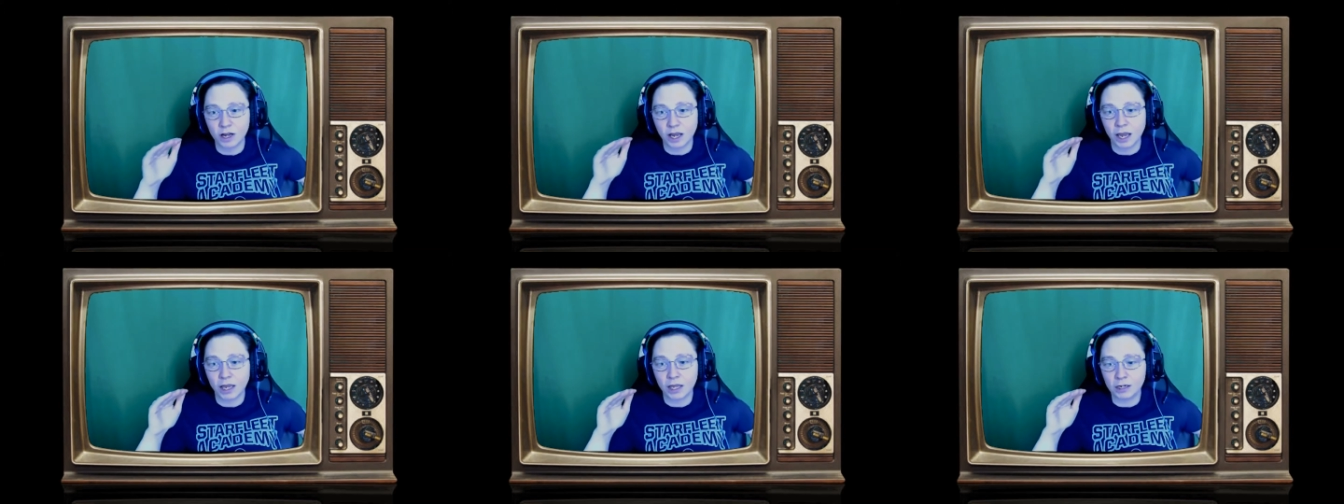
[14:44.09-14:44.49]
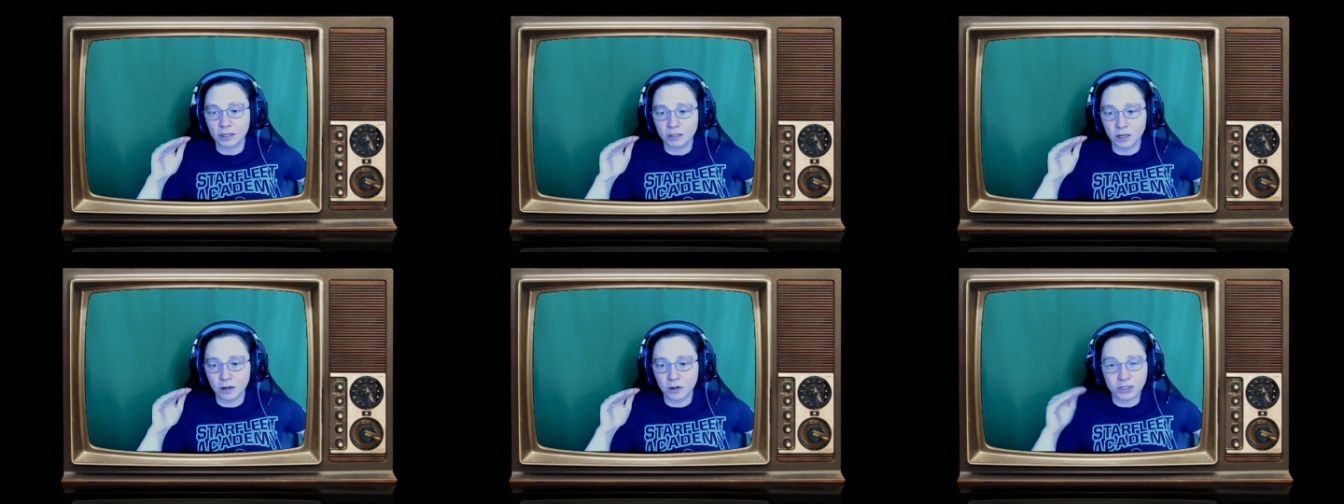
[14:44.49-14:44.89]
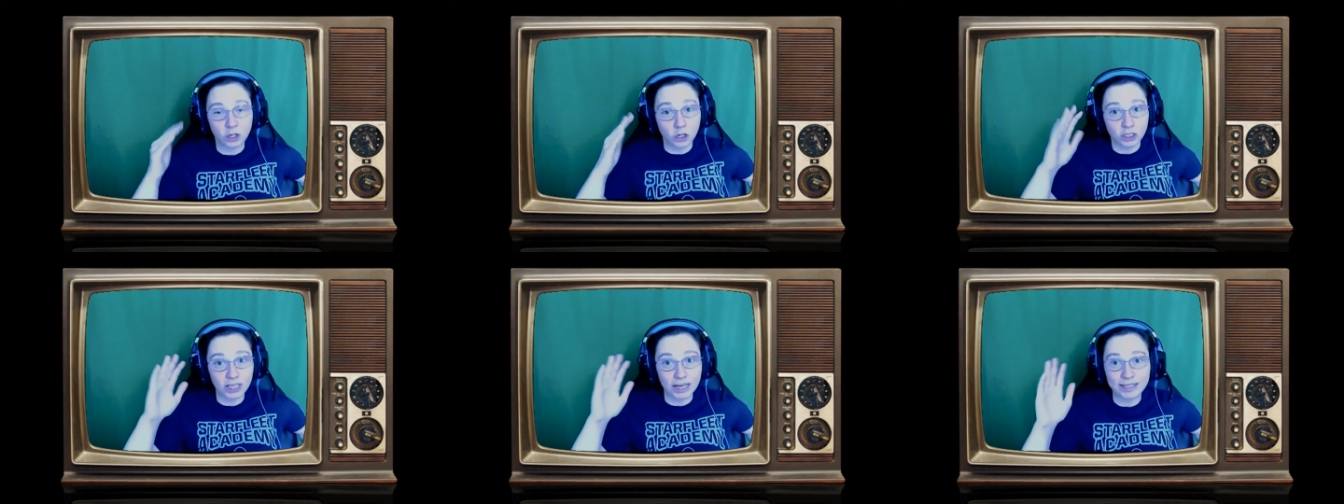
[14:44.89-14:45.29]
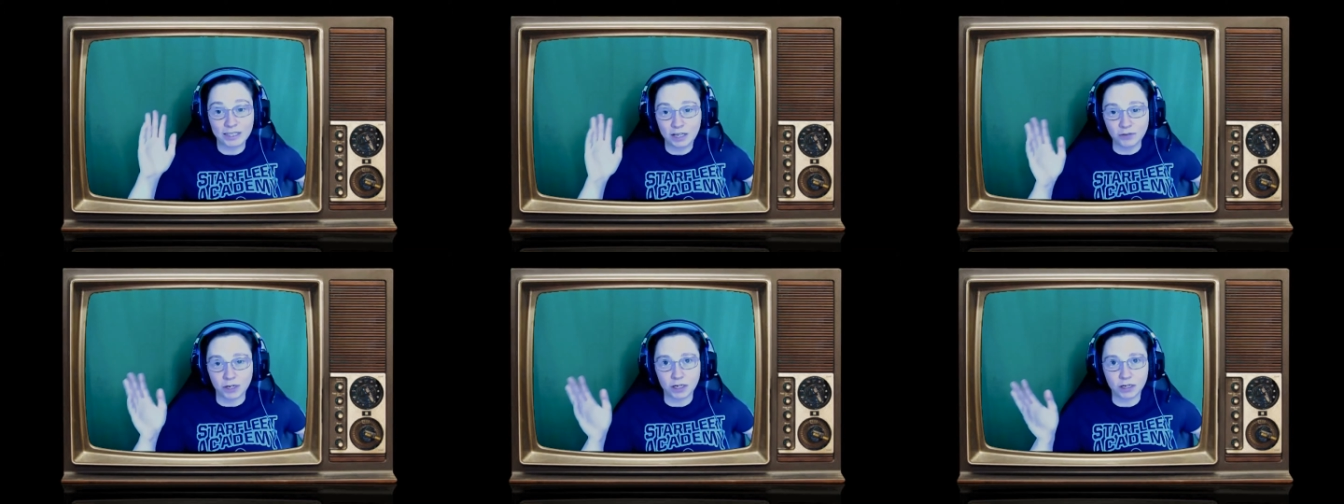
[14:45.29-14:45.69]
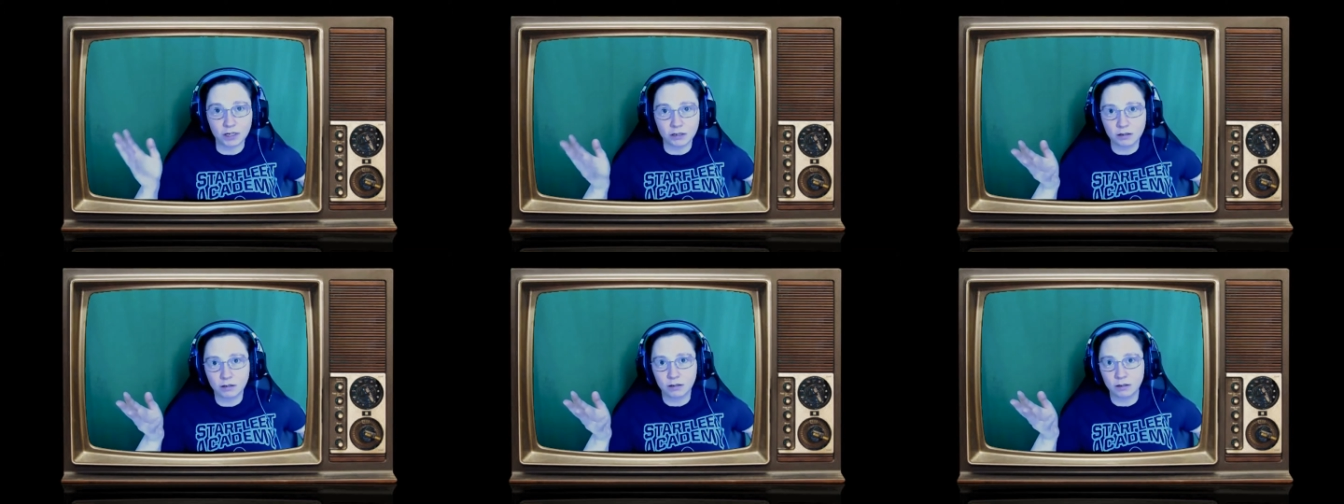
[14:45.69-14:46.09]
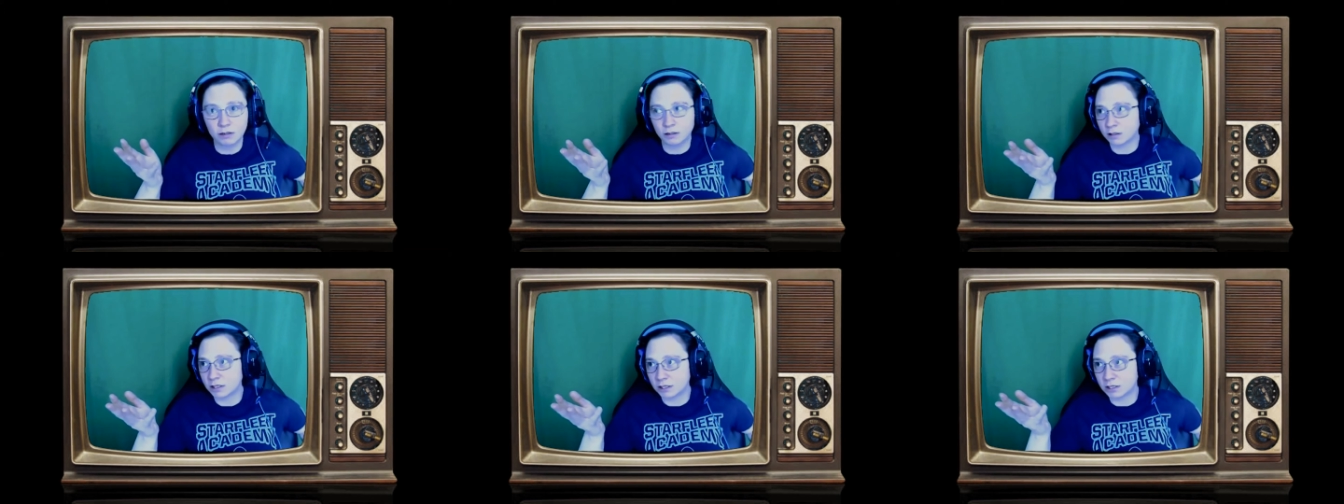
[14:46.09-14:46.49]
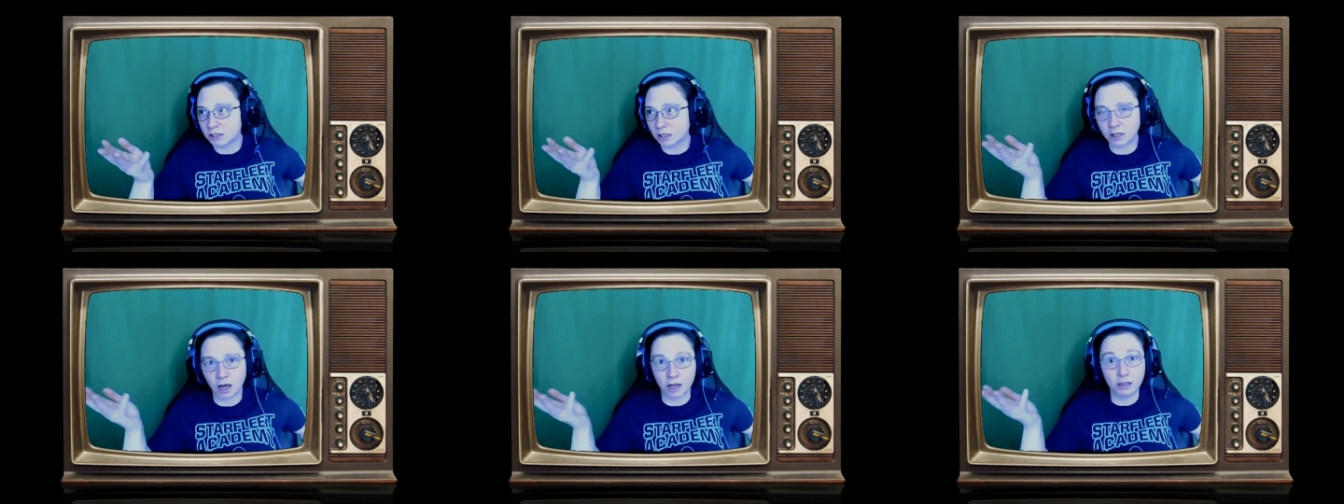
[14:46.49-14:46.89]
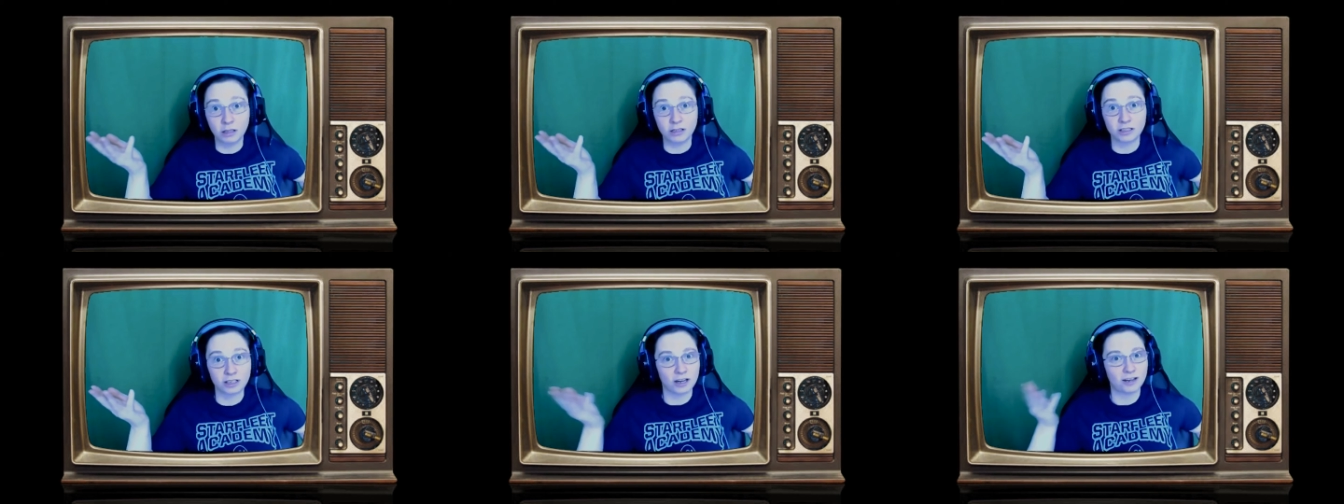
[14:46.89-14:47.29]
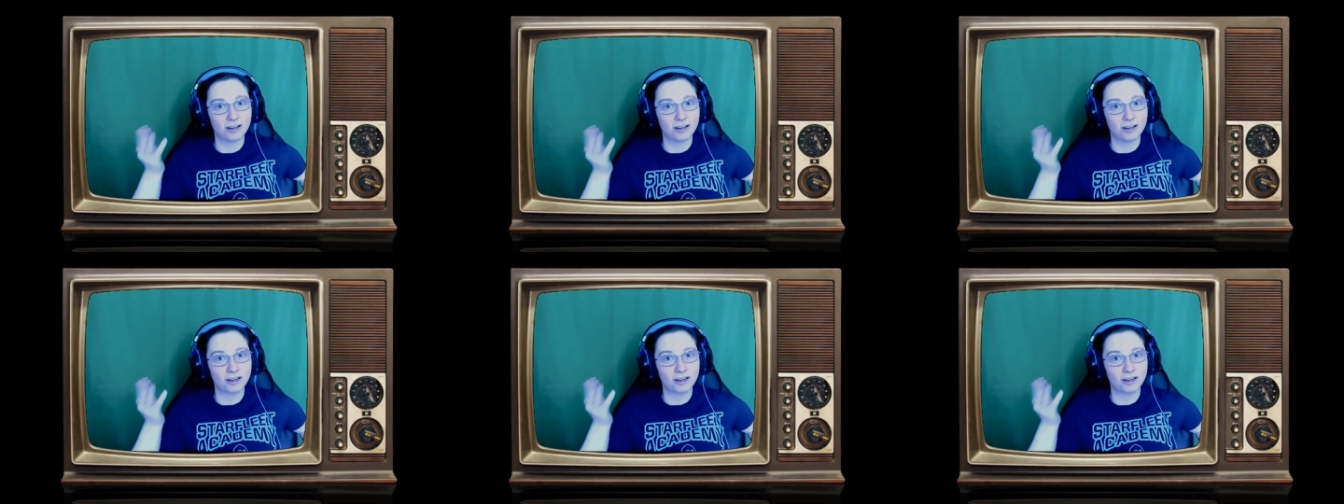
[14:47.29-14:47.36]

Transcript: and it's all scientific, because the others,